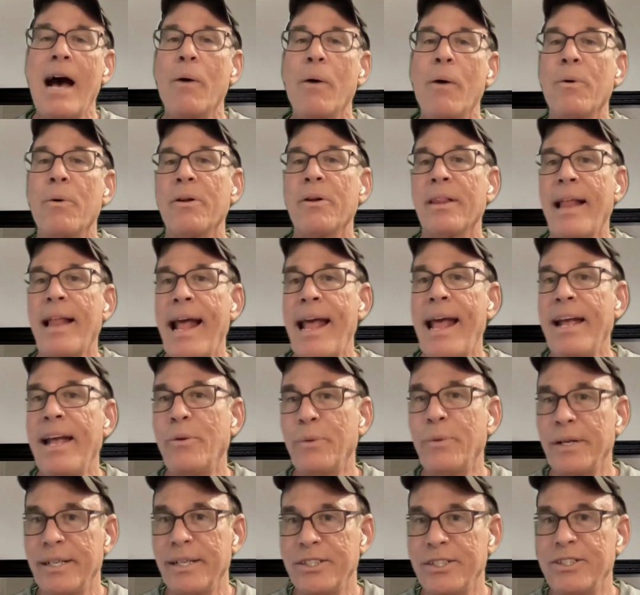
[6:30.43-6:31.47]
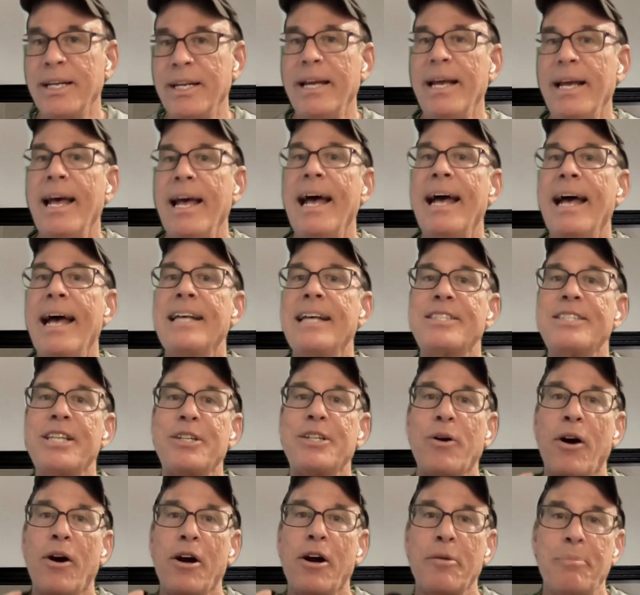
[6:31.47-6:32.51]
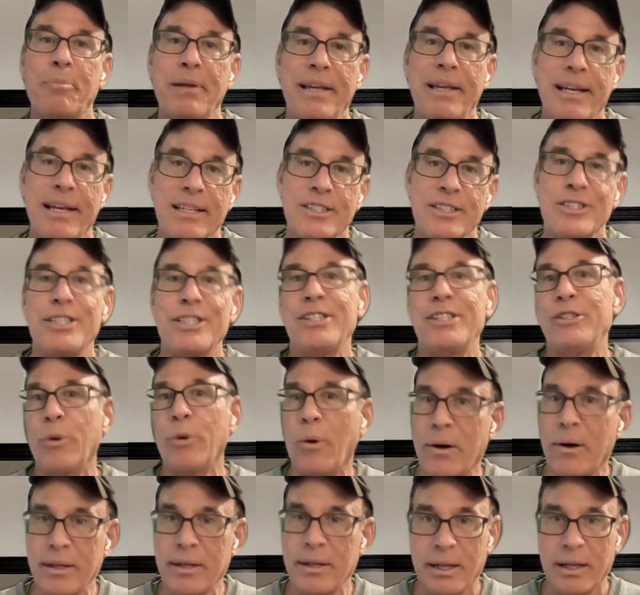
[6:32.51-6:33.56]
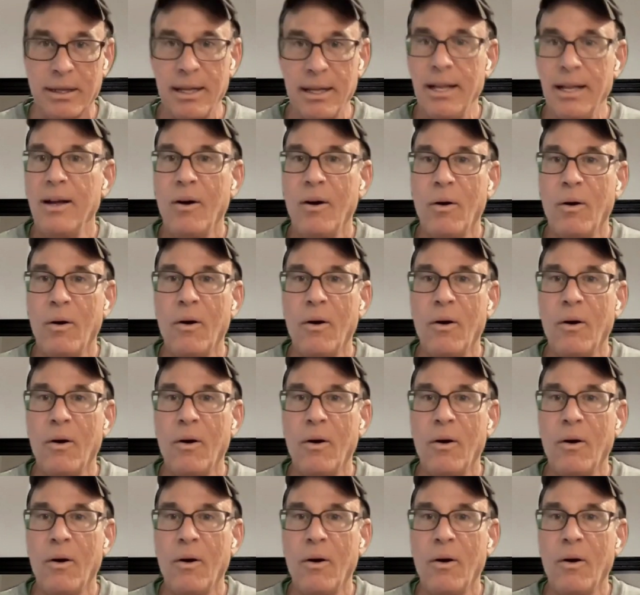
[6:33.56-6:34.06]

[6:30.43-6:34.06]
our language as the dog begins to dawdle